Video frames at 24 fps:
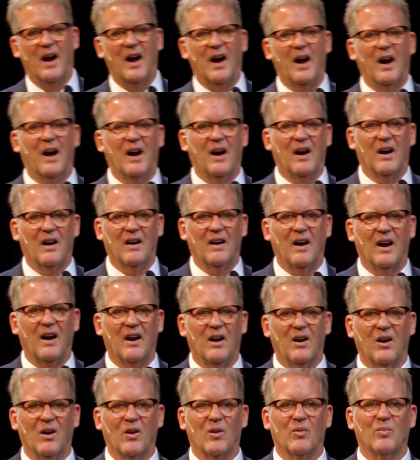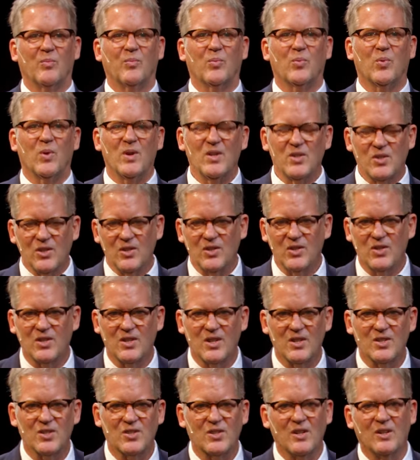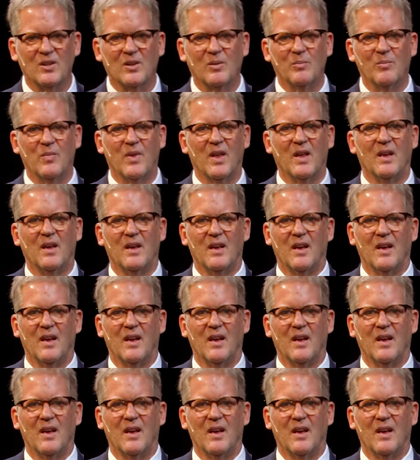uh, our prison system.